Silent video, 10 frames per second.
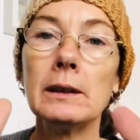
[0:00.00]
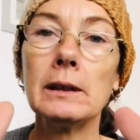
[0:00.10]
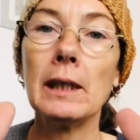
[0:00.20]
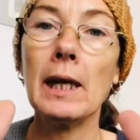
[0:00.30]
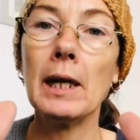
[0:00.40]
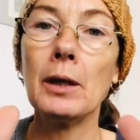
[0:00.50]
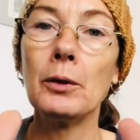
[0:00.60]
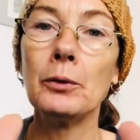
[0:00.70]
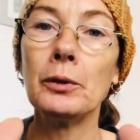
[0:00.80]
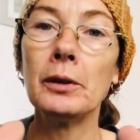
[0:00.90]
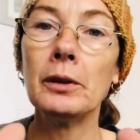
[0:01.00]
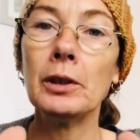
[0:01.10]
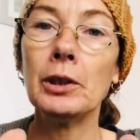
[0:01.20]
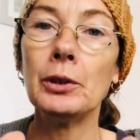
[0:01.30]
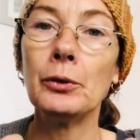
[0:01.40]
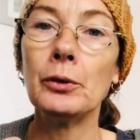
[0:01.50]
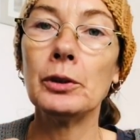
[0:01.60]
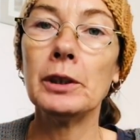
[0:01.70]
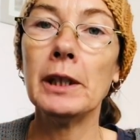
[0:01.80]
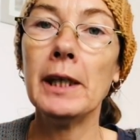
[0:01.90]
Down your
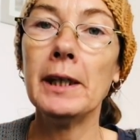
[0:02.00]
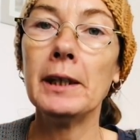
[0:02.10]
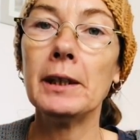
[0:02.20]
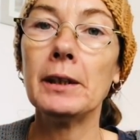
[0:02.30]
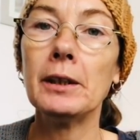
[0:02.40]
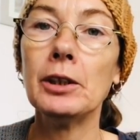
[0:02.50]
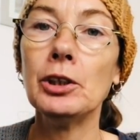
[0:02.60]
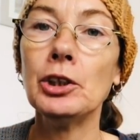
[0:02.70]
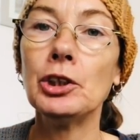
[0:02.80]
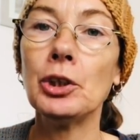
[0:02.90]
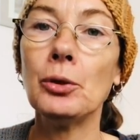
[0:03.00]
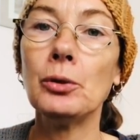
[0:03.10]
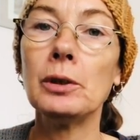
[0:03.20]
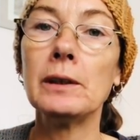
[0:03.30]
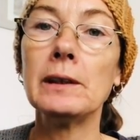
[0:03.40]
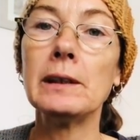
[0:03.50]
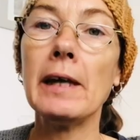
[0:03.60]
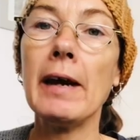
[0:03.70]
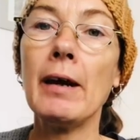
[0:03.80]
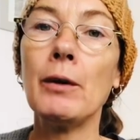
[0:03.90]
neck and shoulders
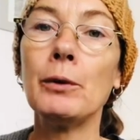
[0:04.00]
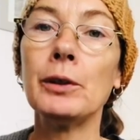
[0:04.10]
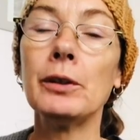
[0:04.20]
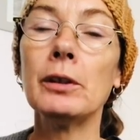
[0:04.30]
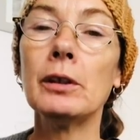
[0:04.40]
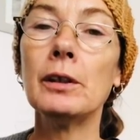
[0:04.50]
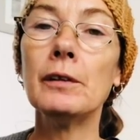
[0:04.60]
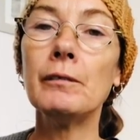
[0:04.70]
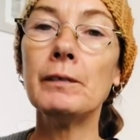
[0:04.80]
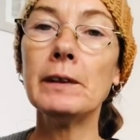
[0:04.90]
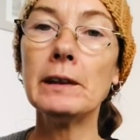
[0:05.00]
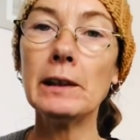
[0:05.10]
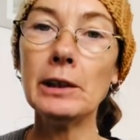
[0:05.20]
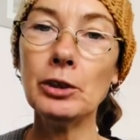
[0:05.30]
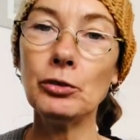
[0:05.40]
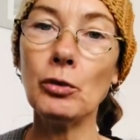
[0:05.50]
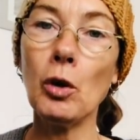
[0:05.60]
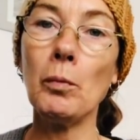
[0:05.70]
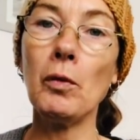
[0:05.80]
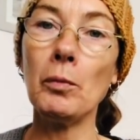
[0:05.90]
now, and physically drop
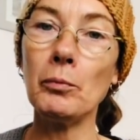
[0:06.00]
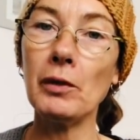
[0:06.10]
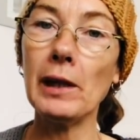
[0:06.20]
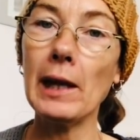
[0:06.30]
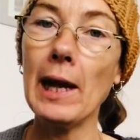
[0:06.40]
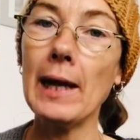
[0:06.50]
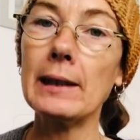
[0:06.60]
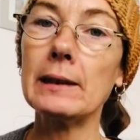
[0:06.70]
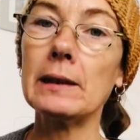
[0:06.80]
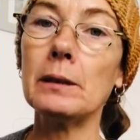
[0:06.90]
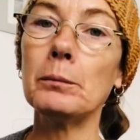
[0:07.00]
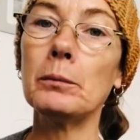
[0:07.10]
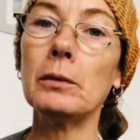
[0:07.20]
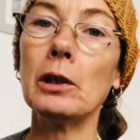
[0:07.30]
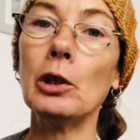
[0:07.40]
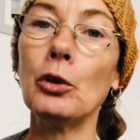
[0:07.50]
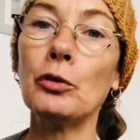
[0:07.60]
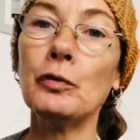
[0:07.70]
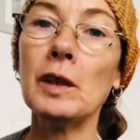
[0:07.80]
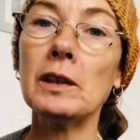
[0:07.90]
them, relax them. A lot
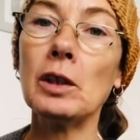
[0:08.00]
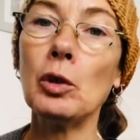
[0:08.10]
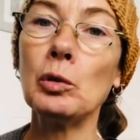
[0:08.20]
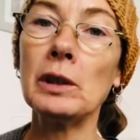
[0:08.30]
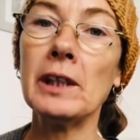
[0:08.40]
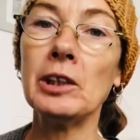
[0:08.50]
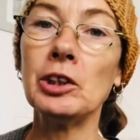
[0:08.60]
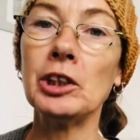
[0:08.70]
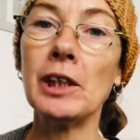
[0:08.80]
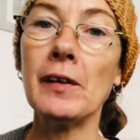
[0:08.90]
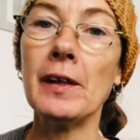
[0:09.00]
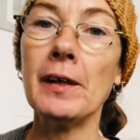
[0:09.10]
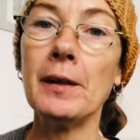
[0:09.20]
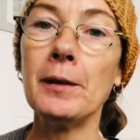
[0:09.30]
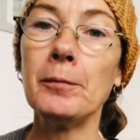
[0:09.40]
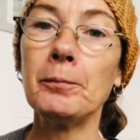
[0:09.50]
of us hold energy there.